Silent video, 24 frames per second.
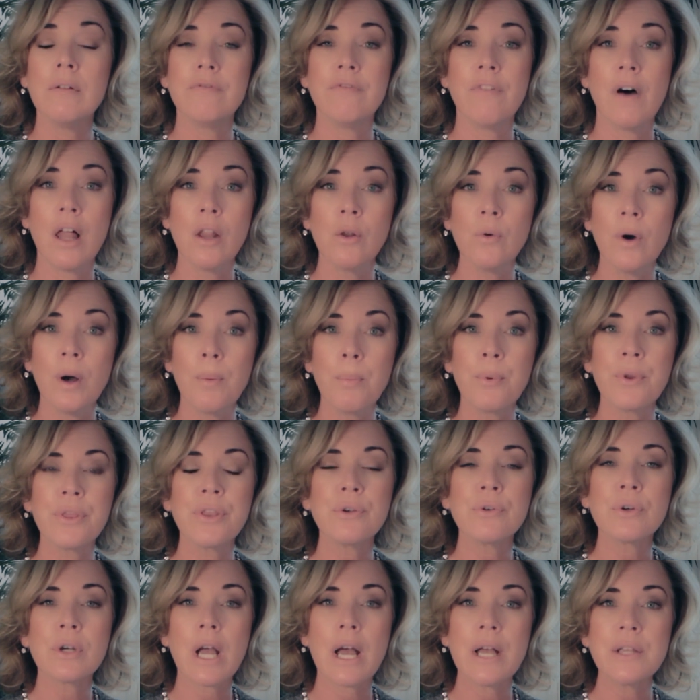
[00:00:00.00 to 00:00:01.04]
Follow up
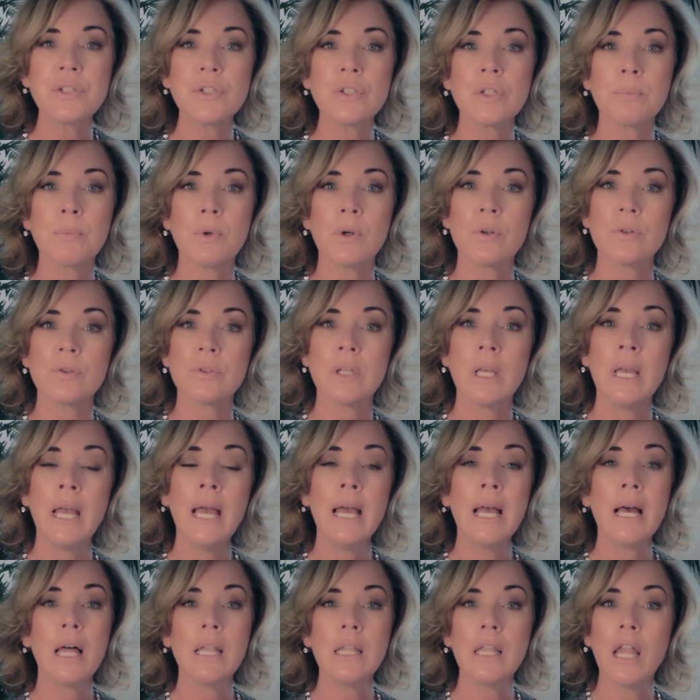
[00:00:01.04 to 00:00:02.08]
with your customers.
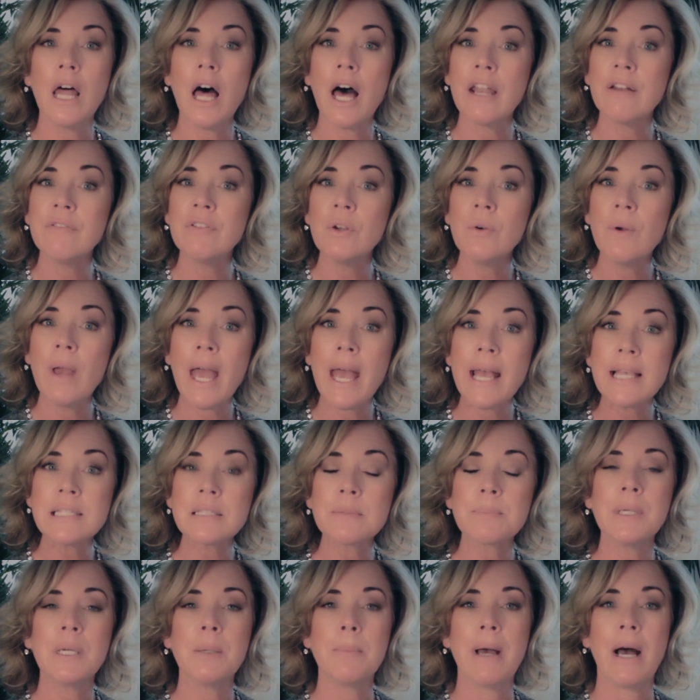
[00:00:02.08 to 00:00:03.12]
A lot of you
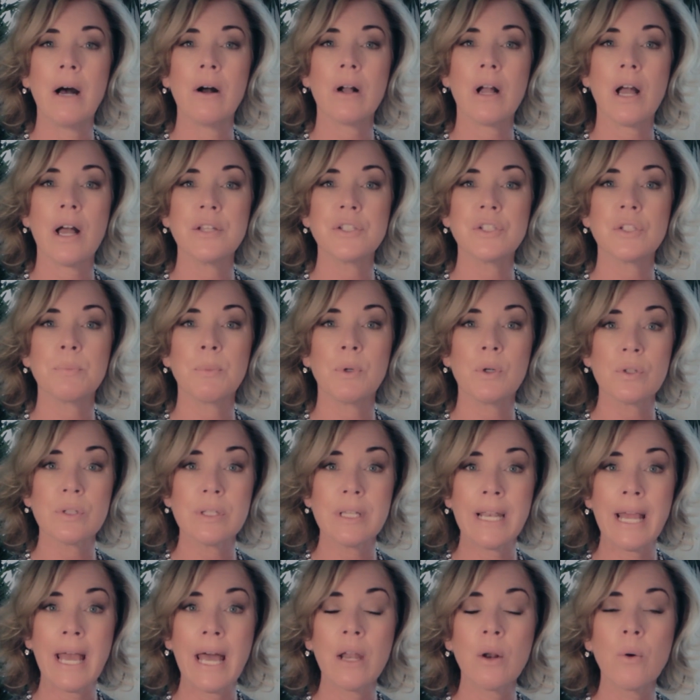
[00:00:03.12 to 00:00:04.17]
ask me about customers
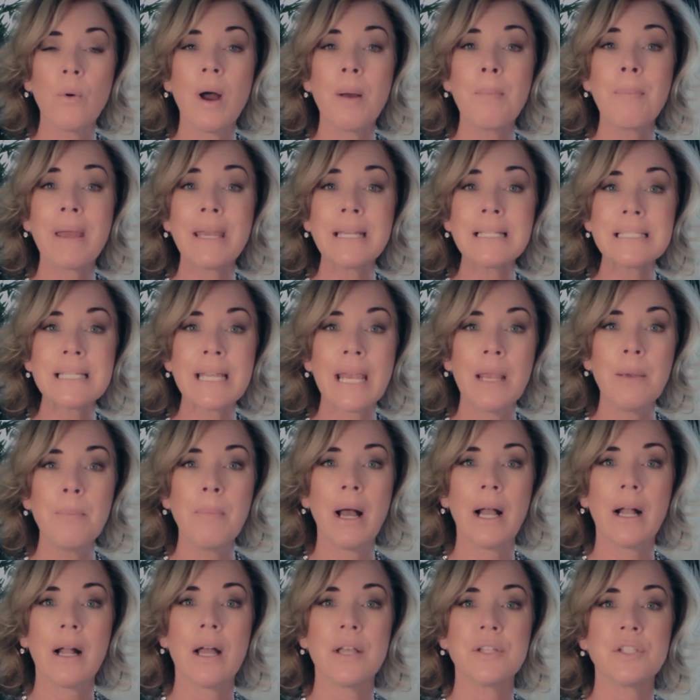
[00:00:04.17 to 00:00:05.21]
and how do I maintain
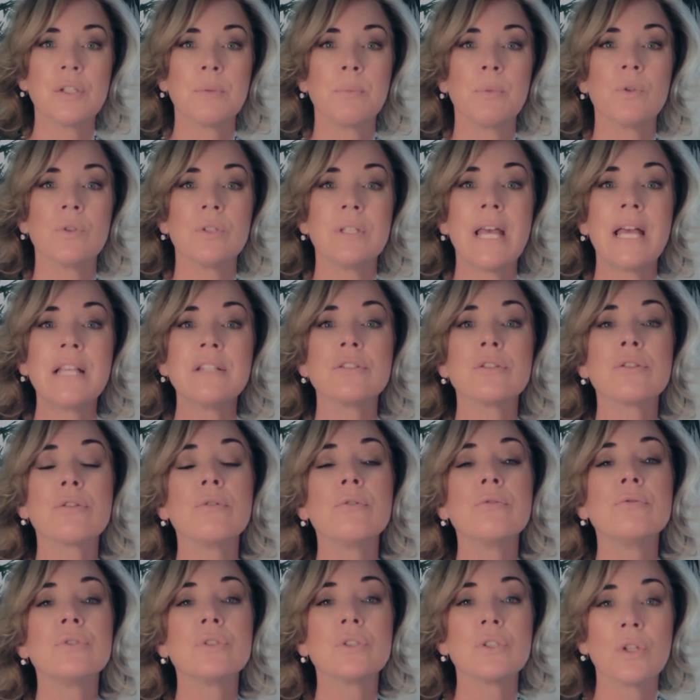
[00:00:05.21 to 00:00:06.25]
my customers? That's
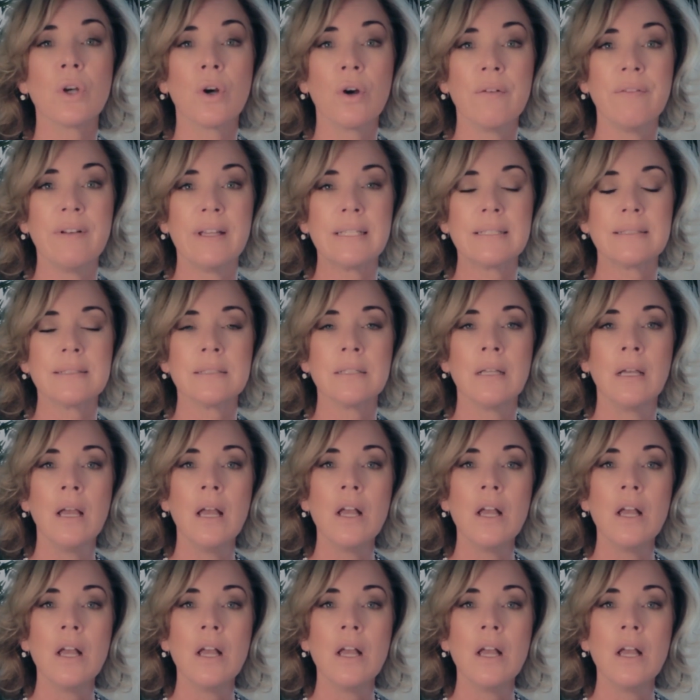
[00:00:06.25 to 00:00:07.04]
through service.